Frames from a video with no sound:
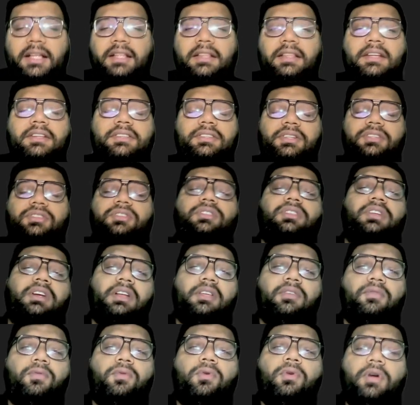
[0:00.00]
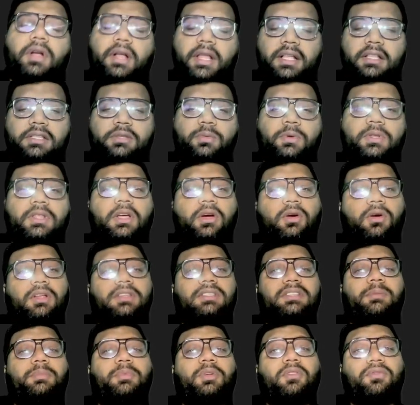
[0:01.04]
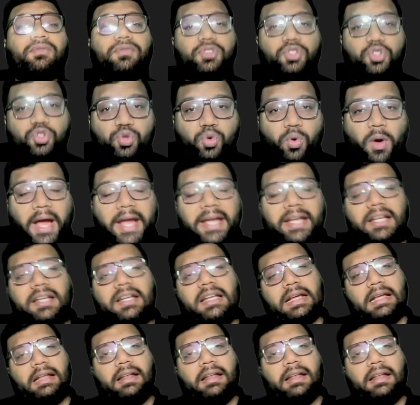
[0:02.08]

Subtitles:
that section 34 deals with the concept of joint